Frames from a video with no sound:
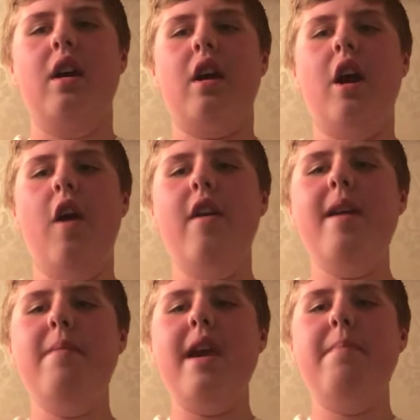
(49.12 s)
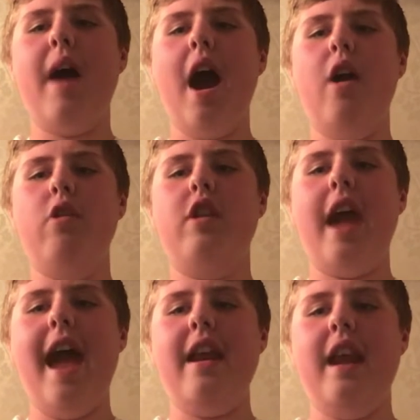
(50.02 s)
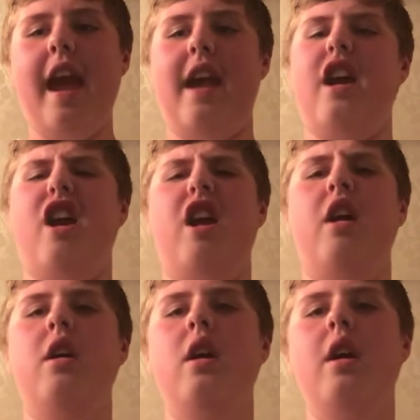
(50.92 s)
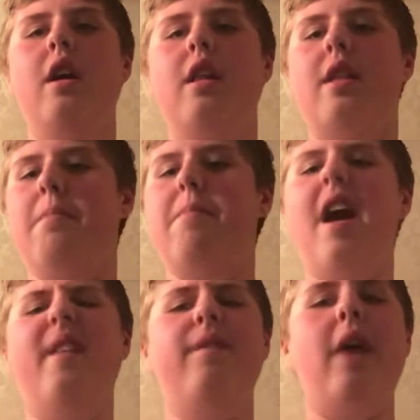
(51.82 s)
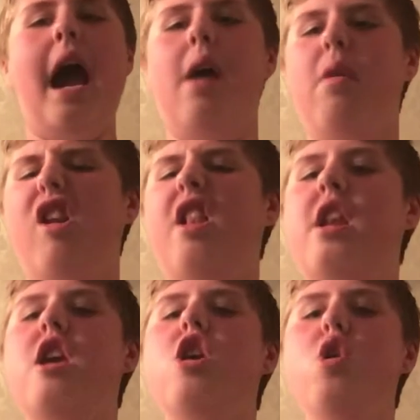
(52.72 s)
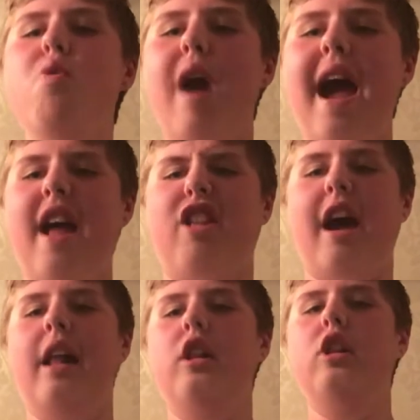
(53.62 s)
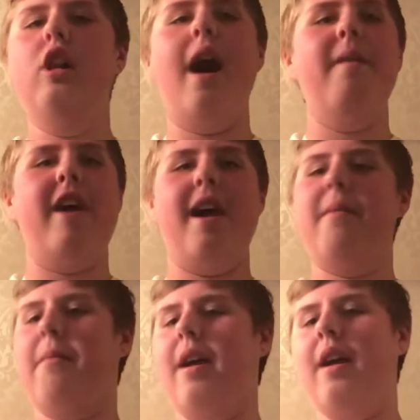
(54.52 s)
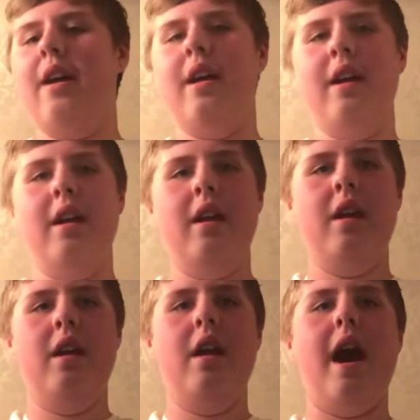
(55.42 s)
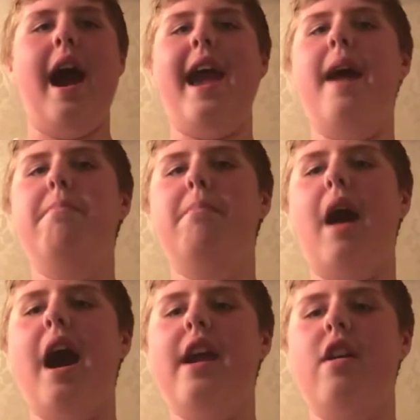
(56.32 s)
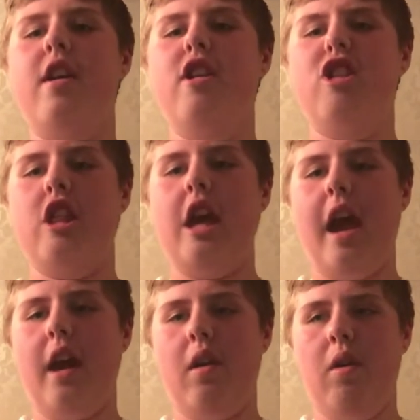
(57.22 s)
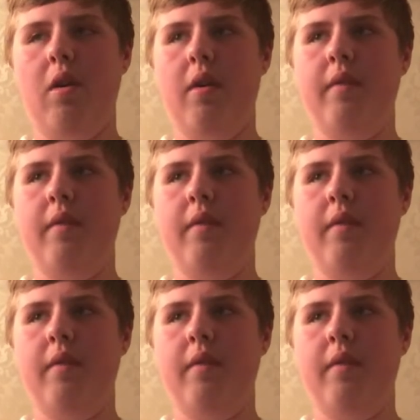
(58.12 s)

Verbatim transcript: Cody B. Pyrotechnics, the best fireworks in the U.S. I love him. I admire his channel.